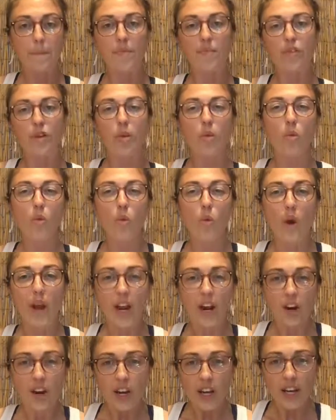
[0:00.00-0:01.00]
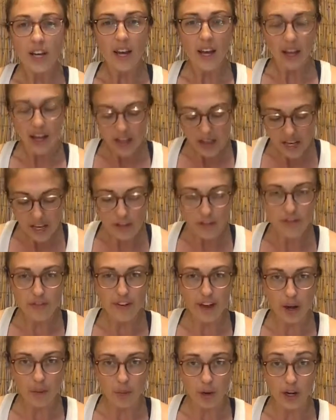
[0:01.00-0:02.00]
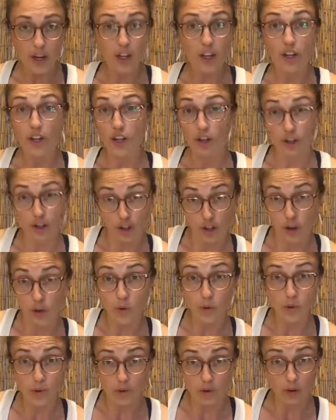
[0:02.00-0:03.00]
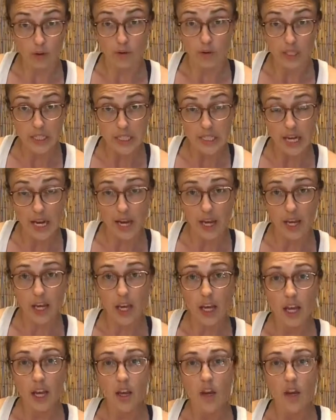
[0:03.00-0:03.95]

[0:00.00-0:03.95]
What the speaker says: From wearing any fabric, your clothes throughout the day,